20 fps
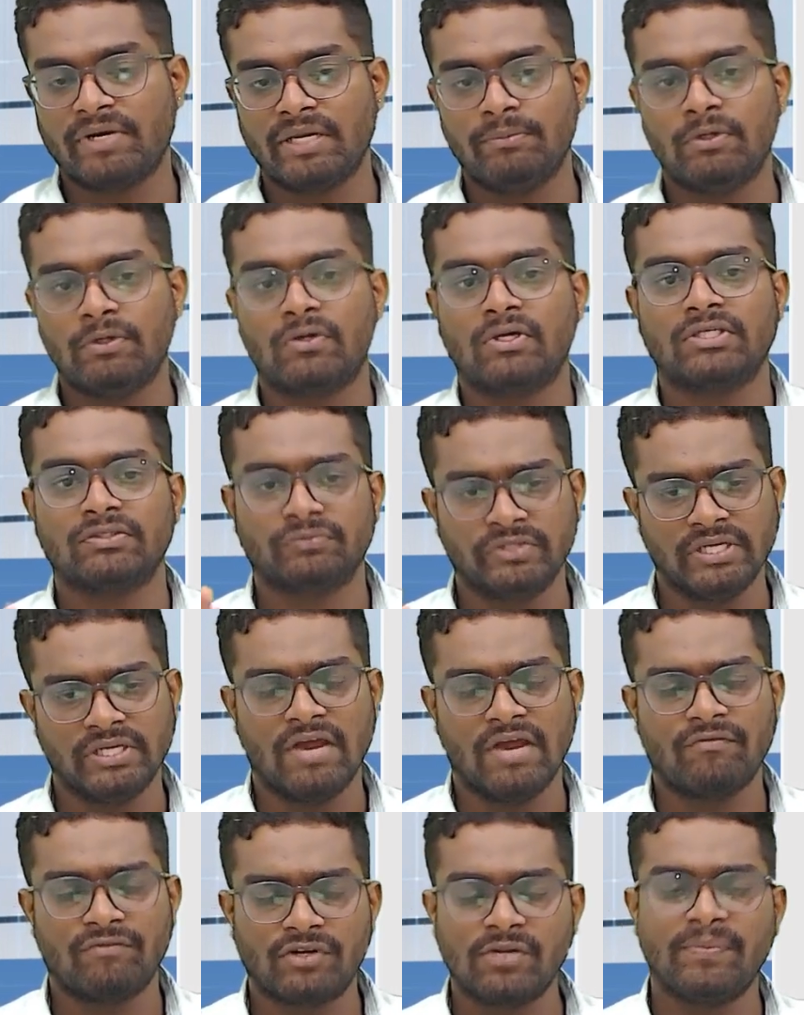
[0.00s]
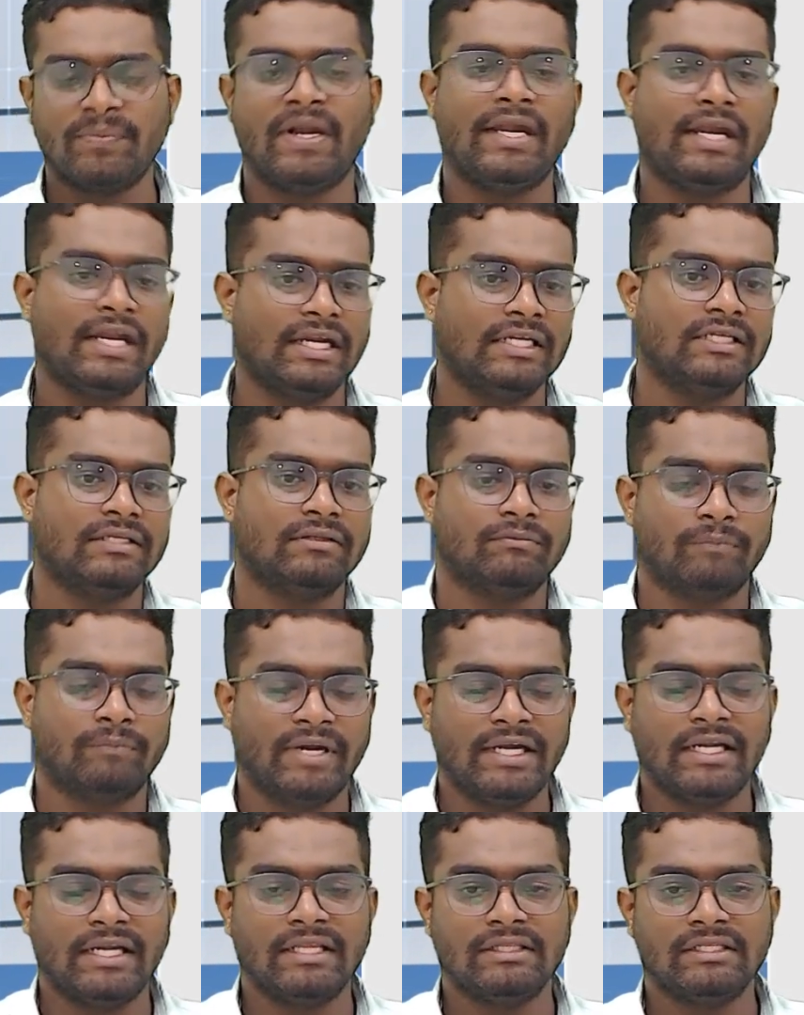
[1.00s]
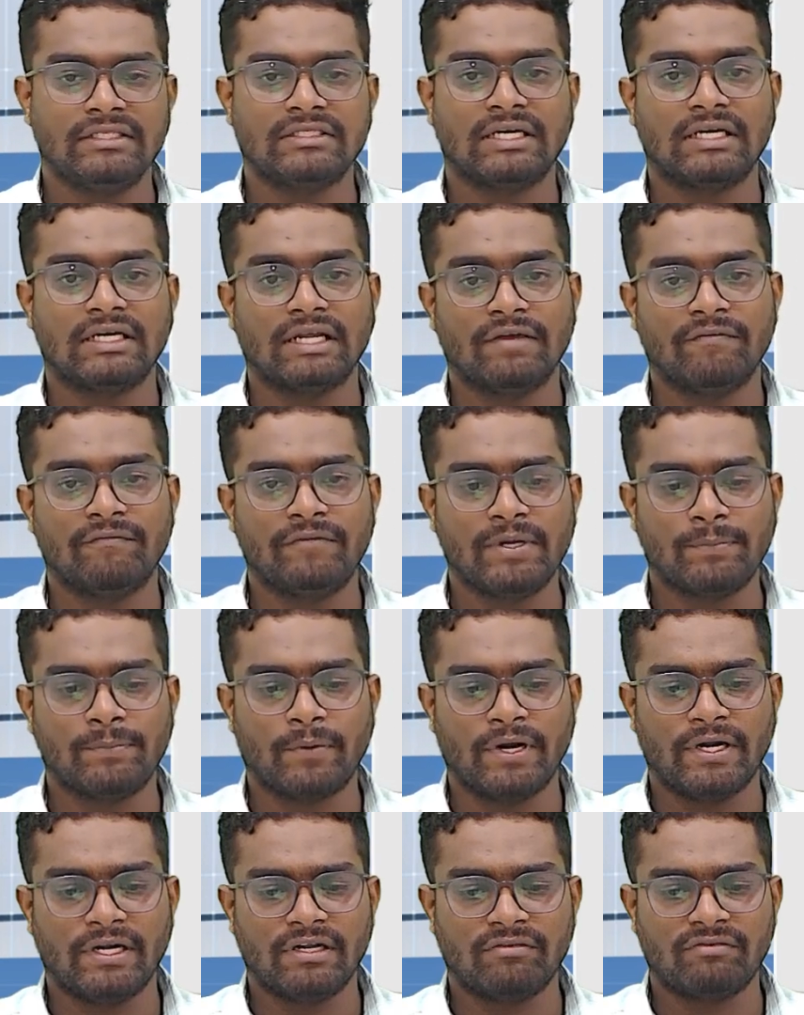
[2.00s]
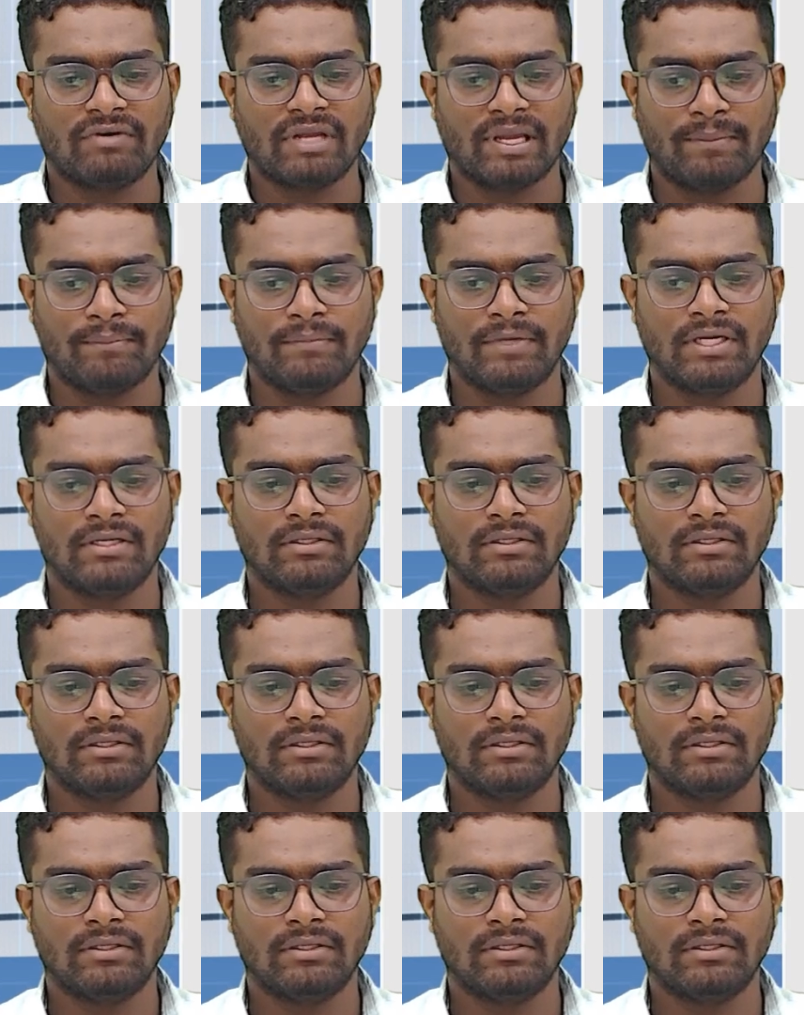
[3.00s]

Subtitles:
because we have to maintain this at every point of time.